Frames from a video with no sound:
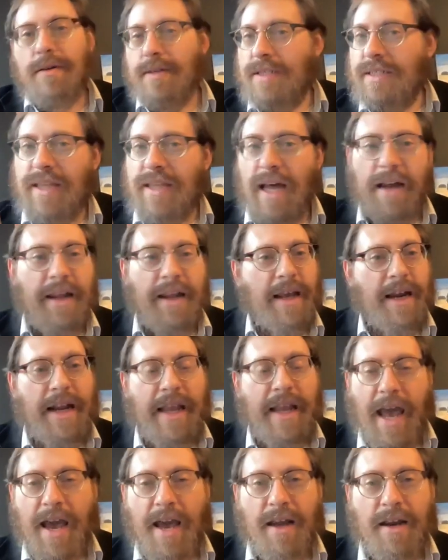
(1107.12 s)
studying it
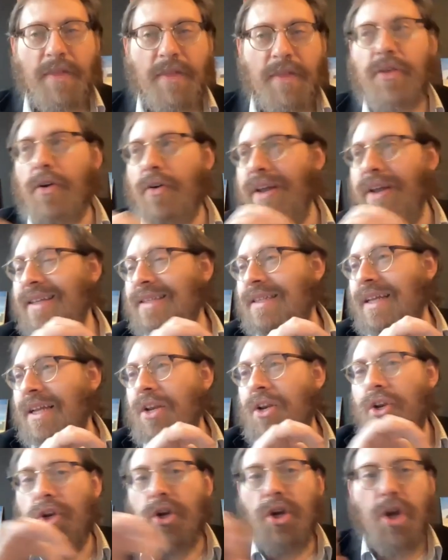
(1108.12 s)
again, there is
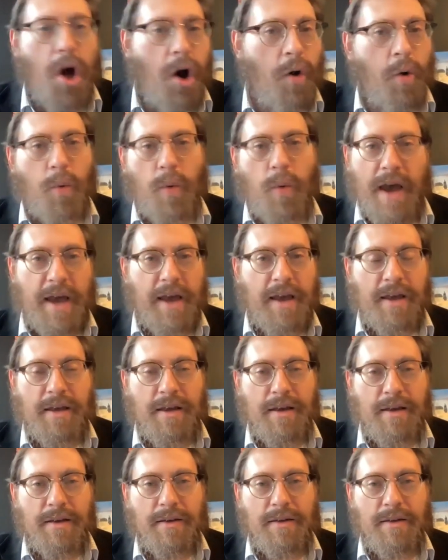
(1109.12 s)
no
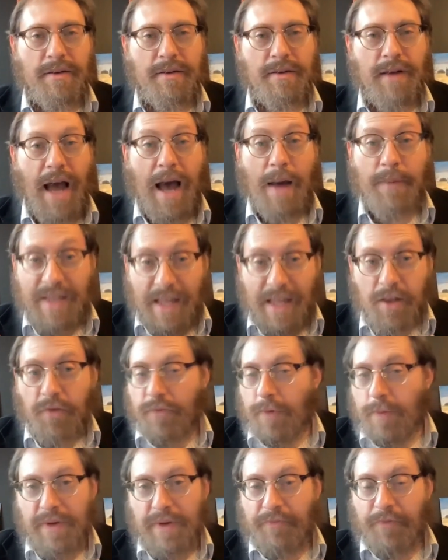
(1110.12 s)
way, I'm telling you
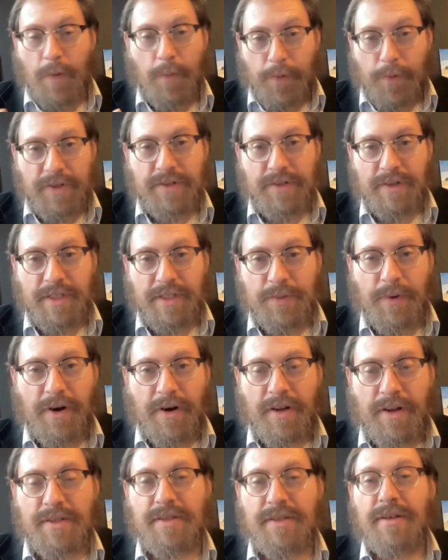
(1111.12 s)
from, from personal
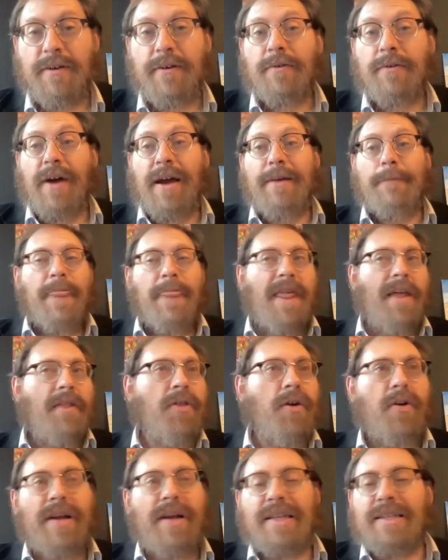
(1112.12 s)
experience, right?
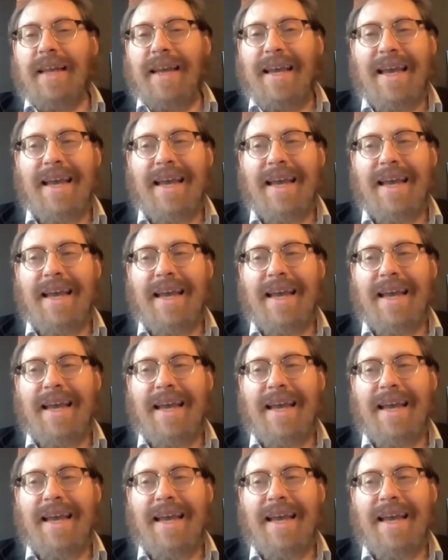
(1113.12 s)
There is,